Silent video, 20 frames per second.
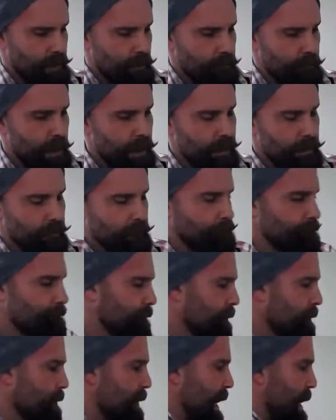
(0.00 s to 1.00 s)
But
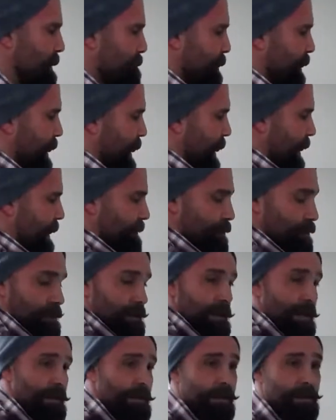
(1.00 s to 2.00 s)
damp the edge.
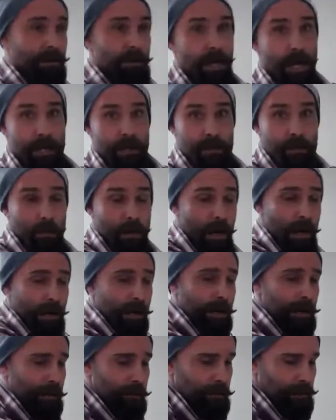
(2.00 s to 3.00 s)
In this case, we're not
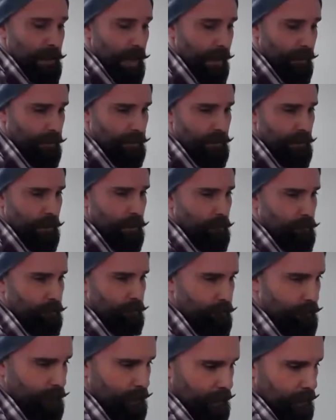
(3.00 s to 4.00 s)
going to use saddle
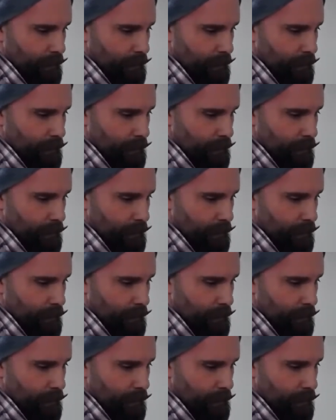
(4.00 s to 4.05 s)
soap.